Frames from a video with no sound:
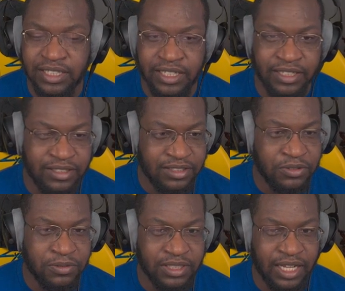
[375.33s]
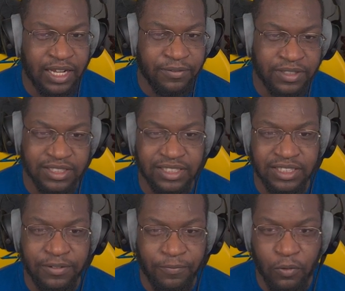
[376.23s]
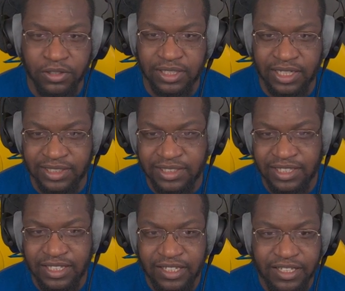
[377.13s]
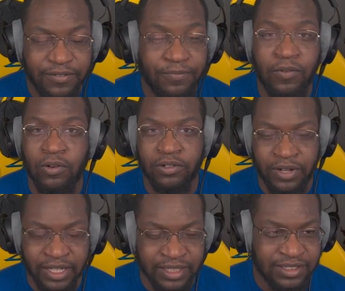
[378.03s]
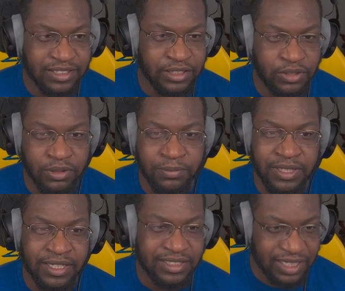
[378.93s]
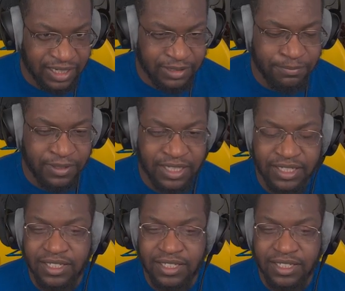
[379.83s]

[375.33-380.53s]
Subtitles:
You can see 4 slots, 4 relics equipped at a time.